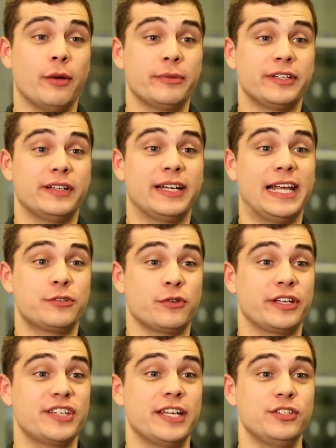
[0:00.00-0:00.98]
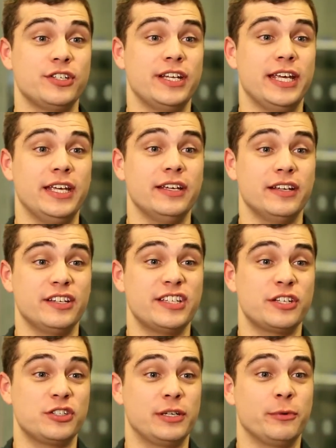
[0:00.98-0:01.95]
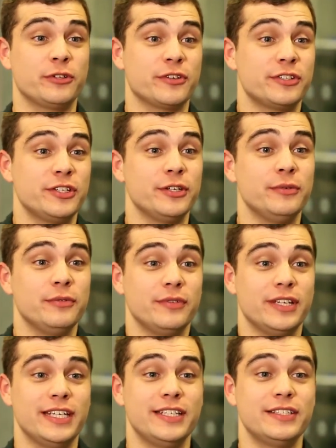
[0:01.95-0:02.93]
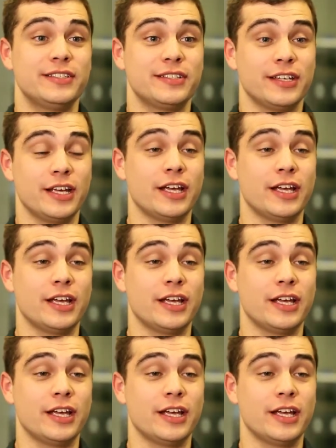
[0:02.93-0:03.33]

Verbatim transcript: I'm an electronics engineer and essentially what I do is